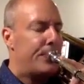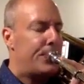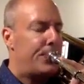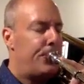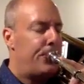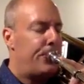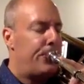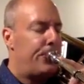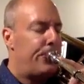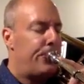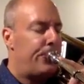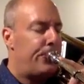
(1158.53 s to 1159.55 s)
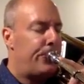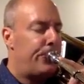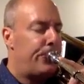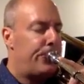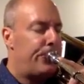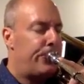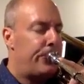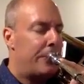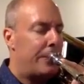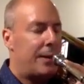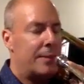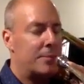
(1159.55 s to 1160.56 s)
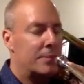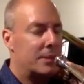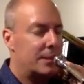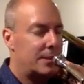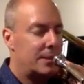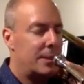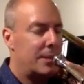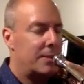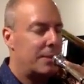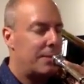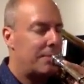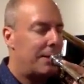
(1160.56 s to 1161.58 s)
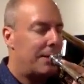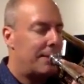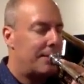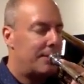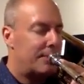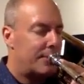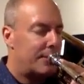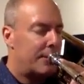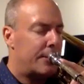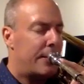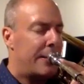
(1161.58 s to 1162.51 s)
I'm listening in my mind for